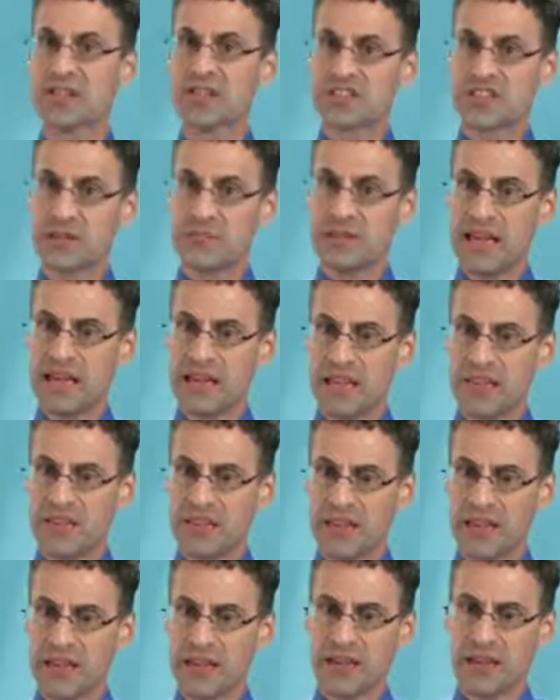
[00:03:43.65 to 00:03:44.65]
This could be
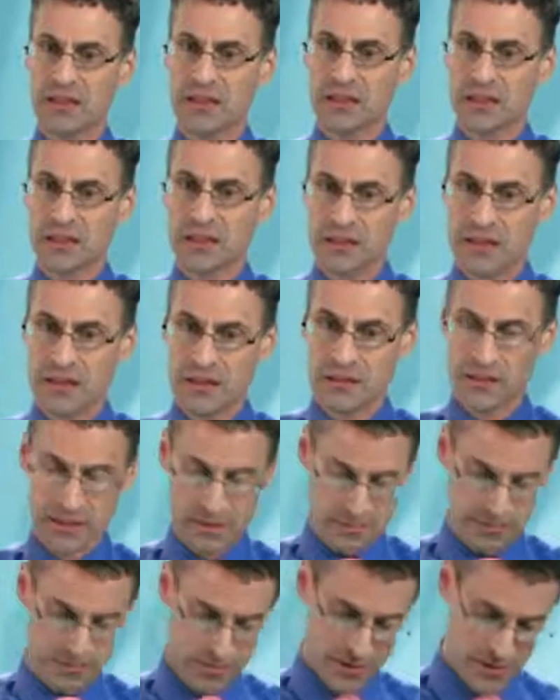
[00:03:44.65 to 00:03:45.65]
anything,
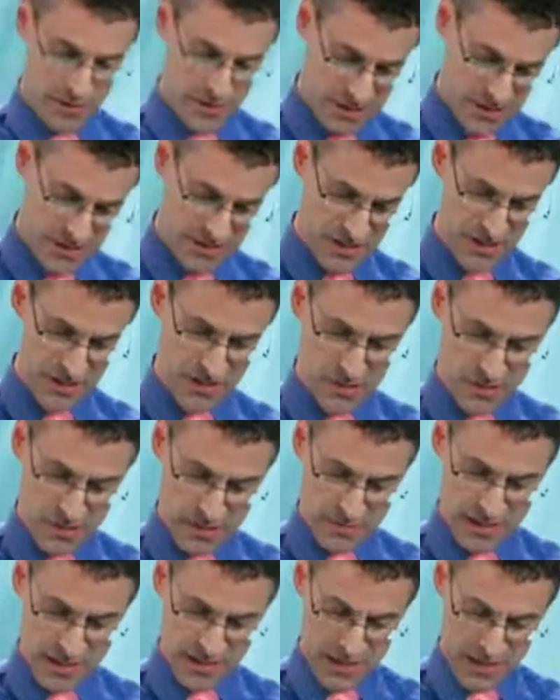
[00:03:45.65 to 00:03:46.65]
but this is
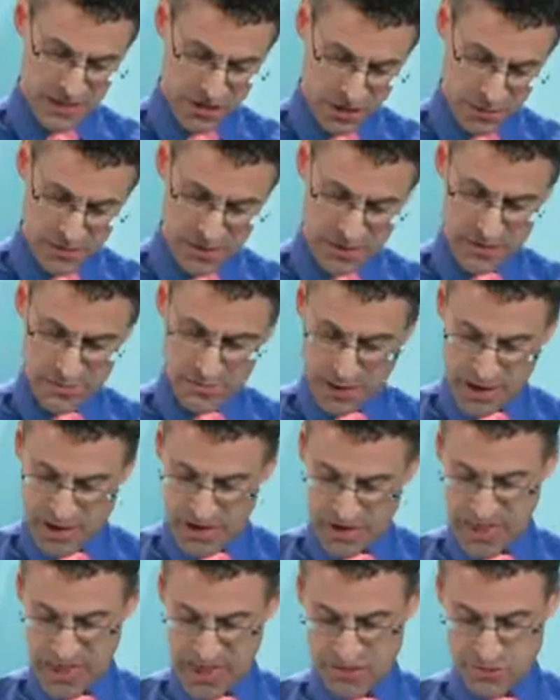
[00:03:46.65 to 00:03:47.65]
going to be determined
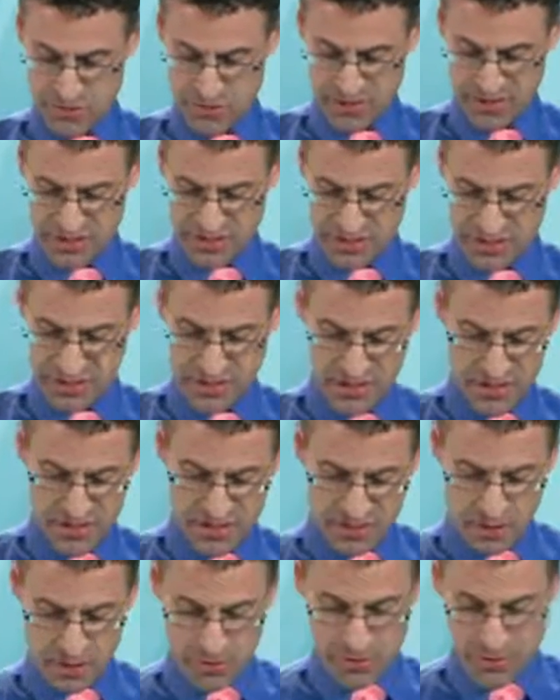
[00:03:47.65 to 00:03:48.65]
by that choice.
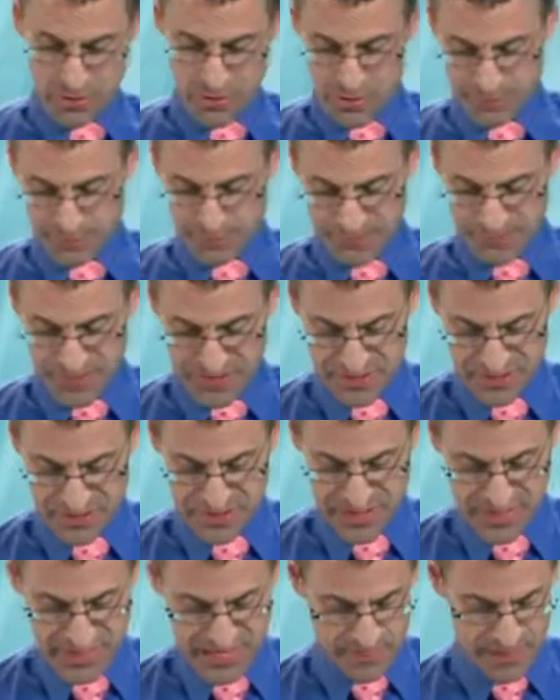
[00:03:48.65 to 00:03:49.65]
So this
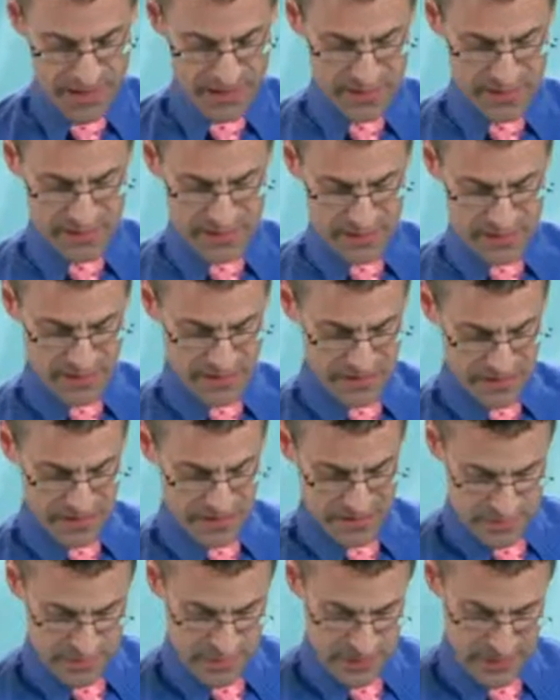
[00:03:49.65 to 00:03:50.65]
is the independent and this
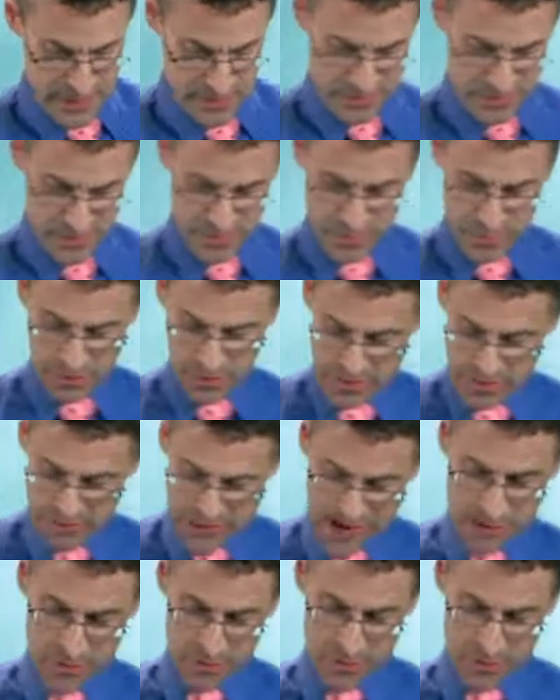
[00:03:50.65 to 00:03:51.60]
is the dependent variable.